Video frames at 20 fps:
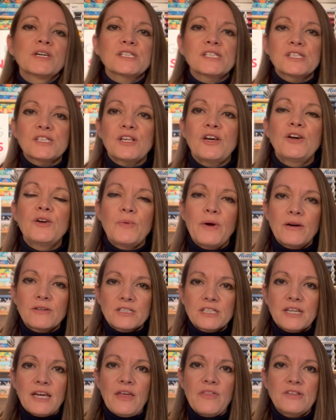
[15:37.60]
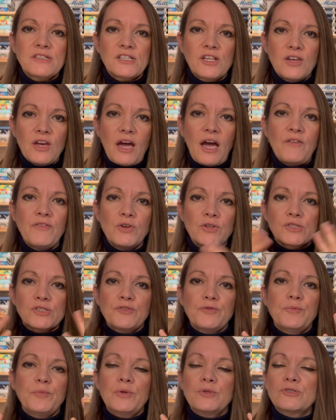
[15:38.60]
so well together. So you have your
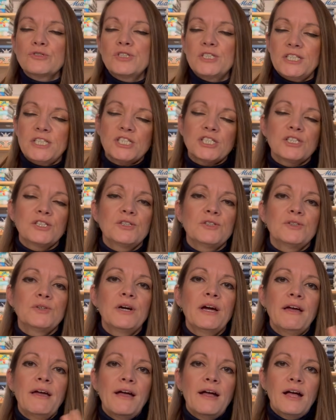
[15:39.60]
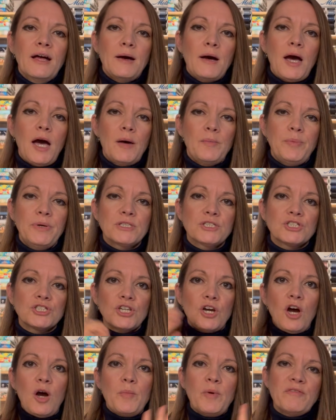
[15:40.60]
sort of more traditional
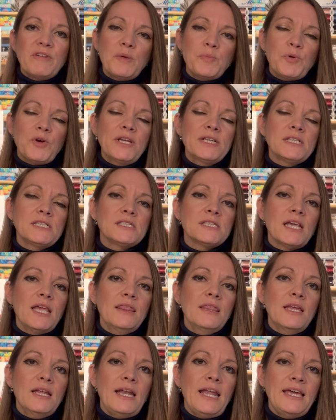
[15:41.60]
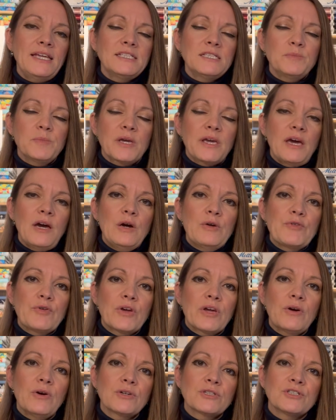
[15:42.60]
pyjama-y prints in the Lady
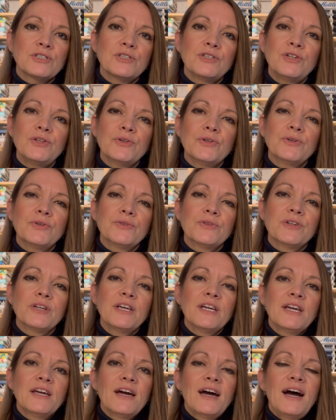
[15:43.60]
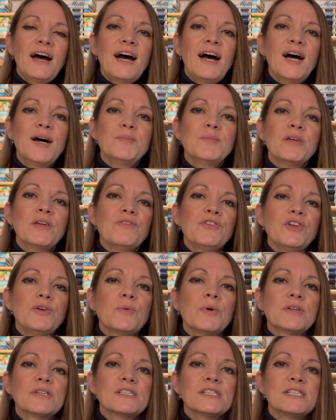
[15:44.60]
McElroy cotton lawn, if
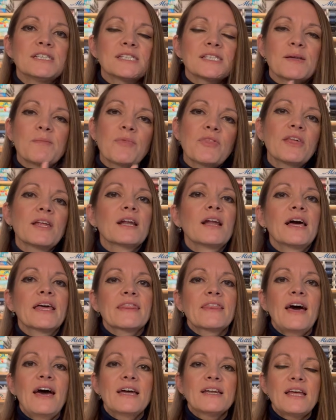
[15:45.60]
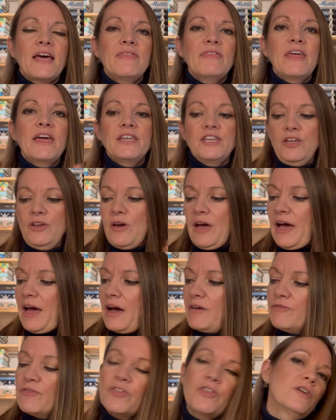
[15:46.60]
you wanted something like that. And then you
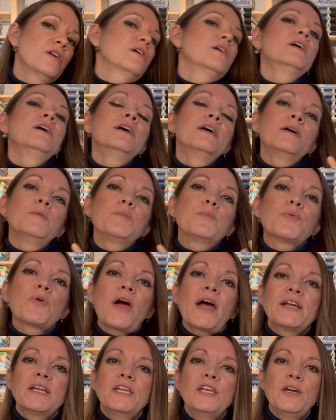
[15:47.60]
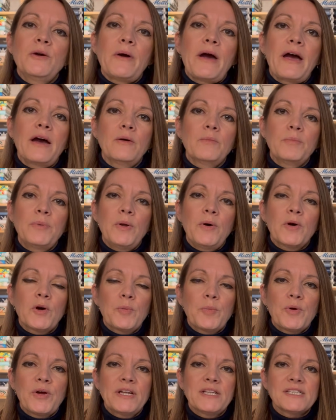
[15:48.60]
have the brand new out
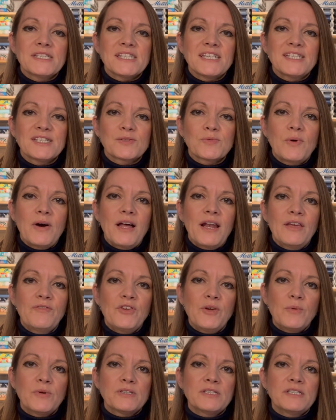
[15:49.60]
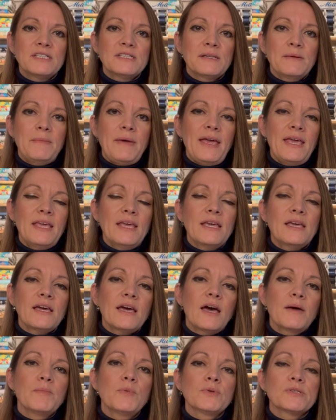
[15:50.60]
block prints as well if you wanted to make
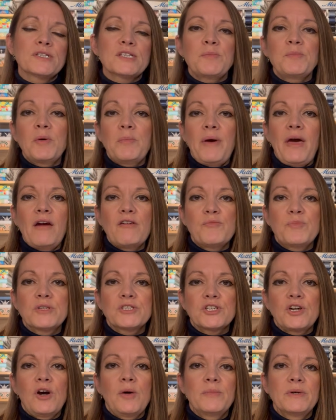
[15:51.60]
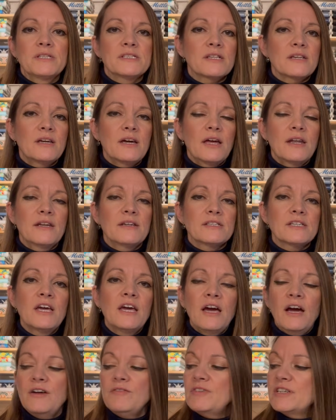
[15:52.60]
a more summer pair of pyjamas. And
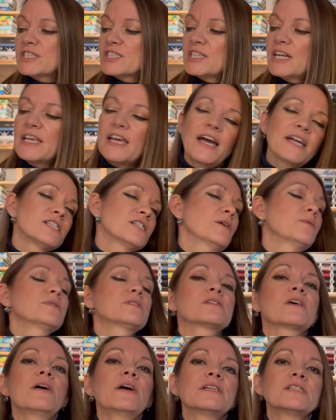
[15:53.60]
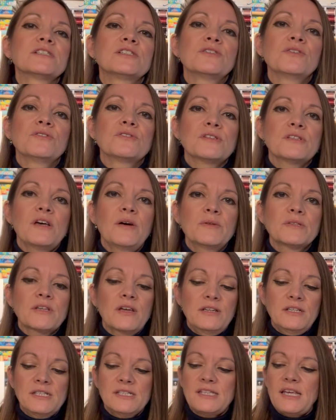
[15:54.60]
originally actually I was going
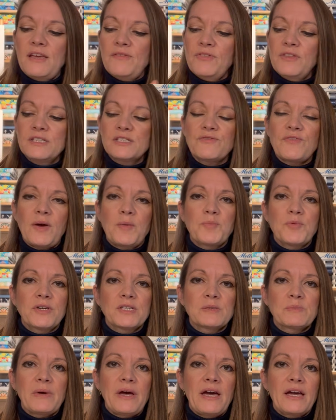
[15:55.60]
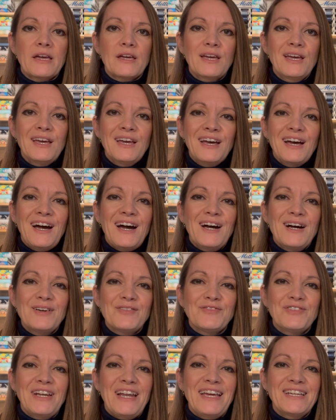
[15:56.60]
to save these fabrics back
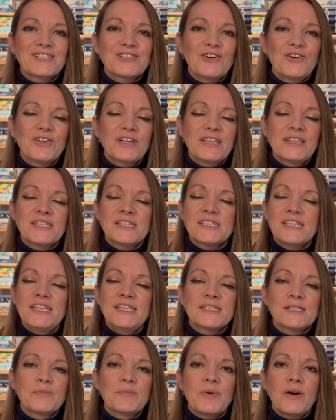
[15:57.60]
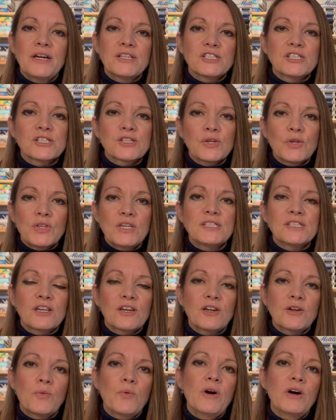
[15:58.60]
for later on in the season, but I just thought these are
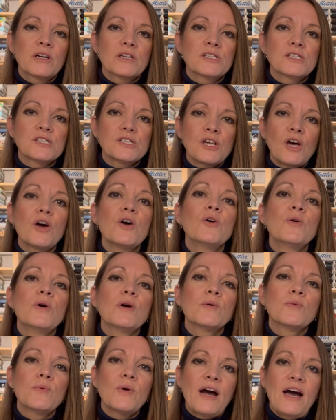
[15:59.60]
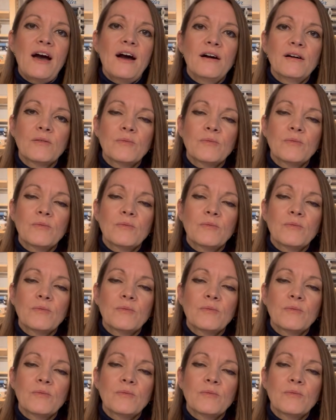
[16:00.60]
going to work so well